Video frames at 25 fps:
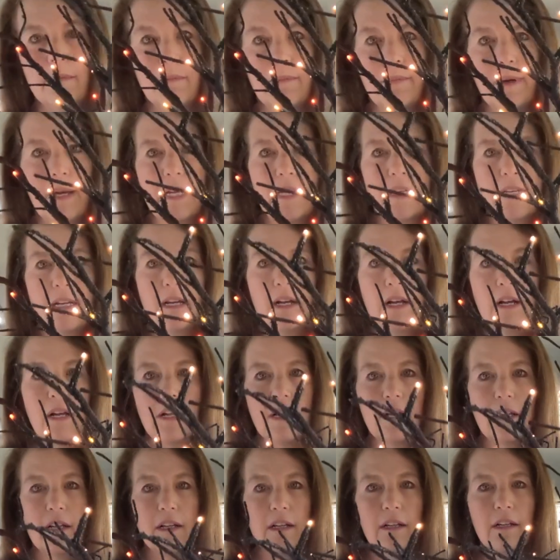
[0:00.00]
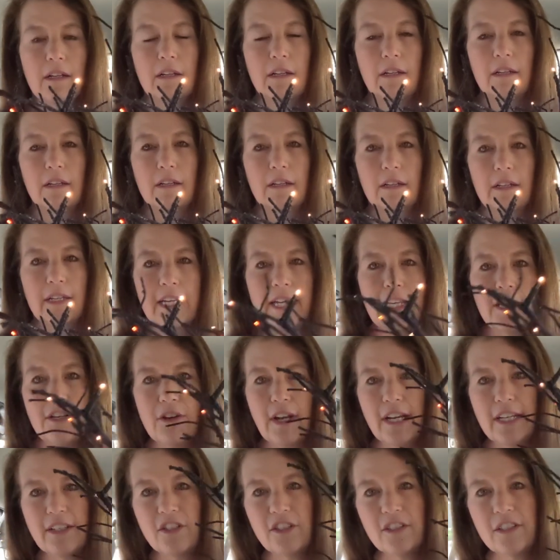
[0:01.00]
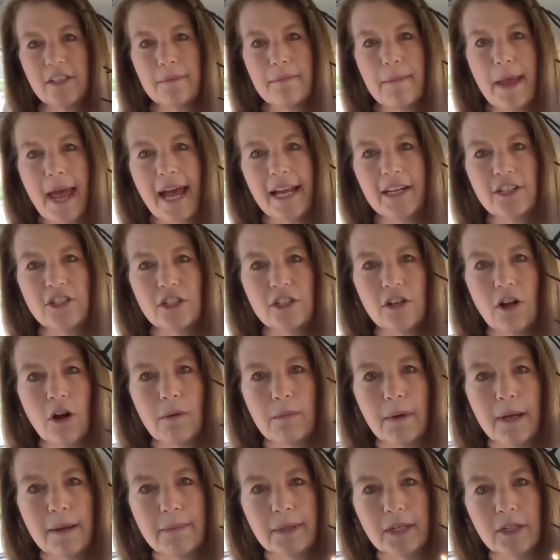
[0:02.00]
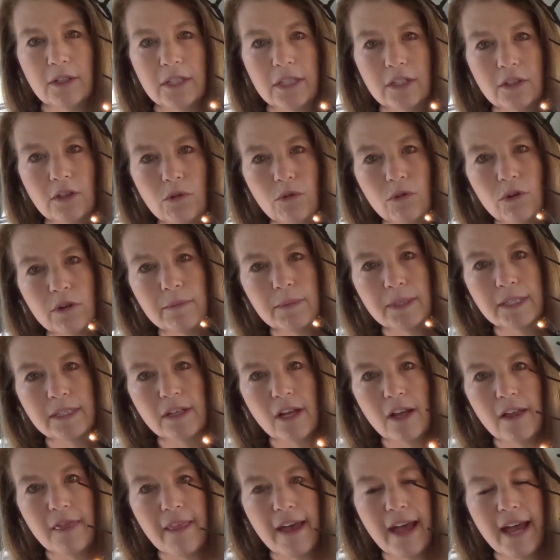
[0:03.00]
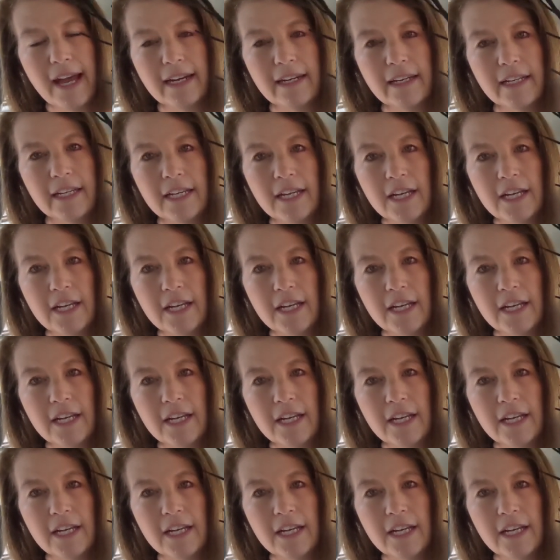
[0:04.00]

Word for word: But can you guys just imagine all my Mill Hill ornaments on that?